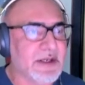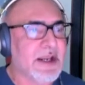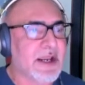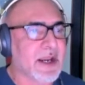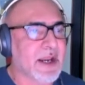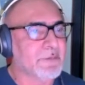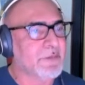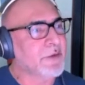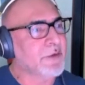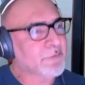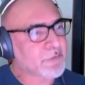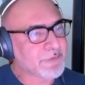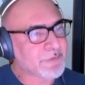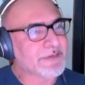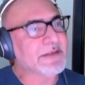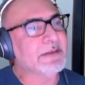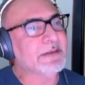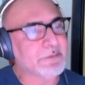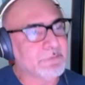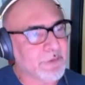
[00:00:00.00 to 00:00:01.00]
and we have to
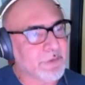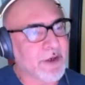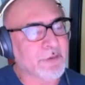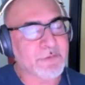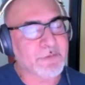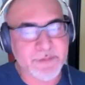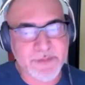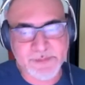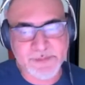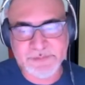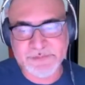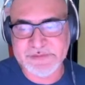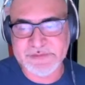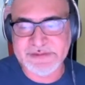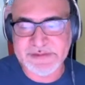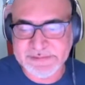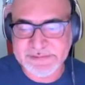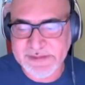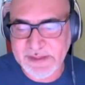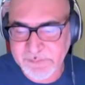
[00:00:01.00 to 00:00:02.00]
be able to
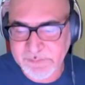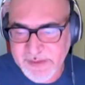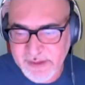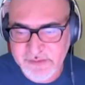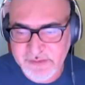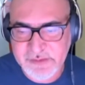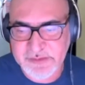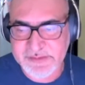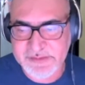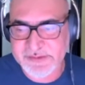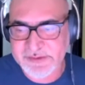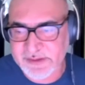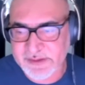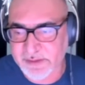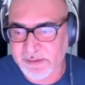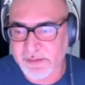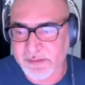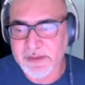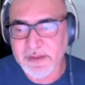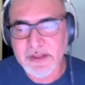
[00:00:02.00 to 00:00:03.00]
deal that with actually the
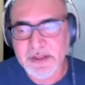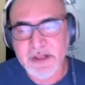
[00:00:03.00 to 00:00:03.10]
scale.